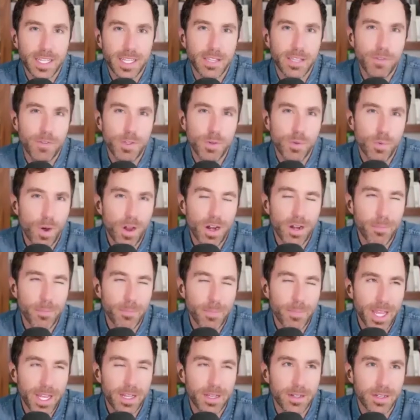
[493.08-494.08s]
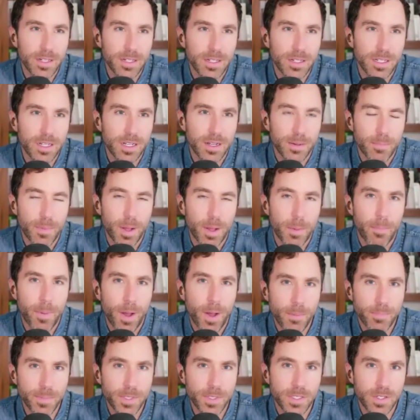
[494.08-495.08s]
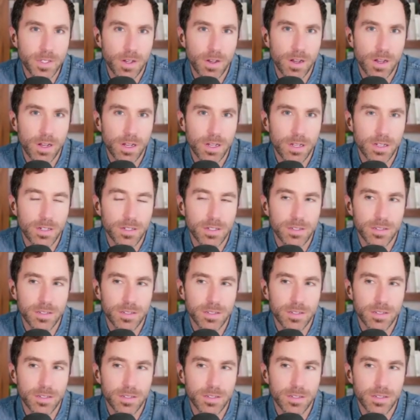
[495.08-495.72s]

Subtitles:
if you want to make a pop song,